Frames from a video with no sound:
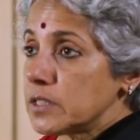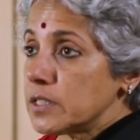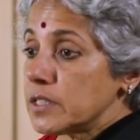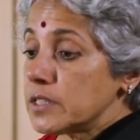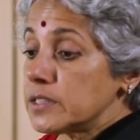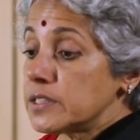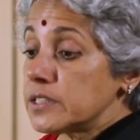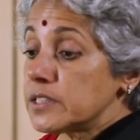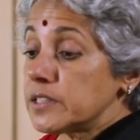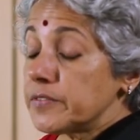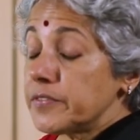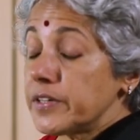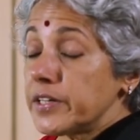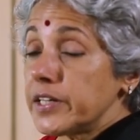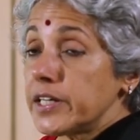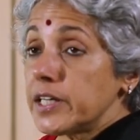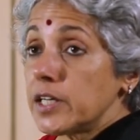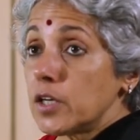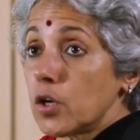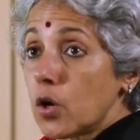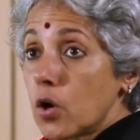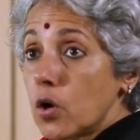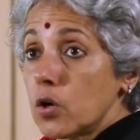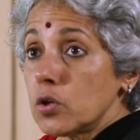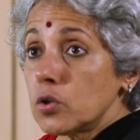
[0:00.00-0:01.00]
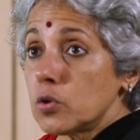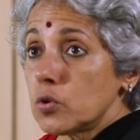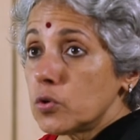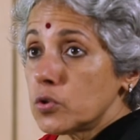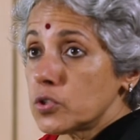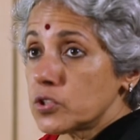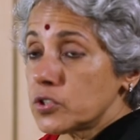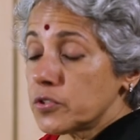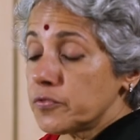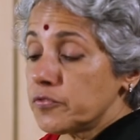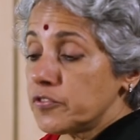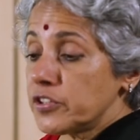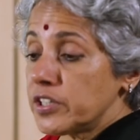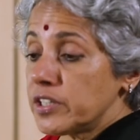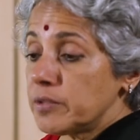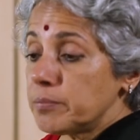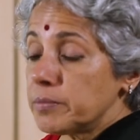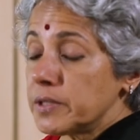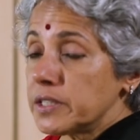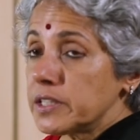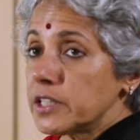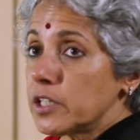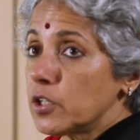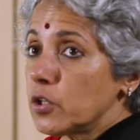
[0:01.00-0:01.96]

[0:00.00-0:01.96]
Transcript: is it a very long course of treatment,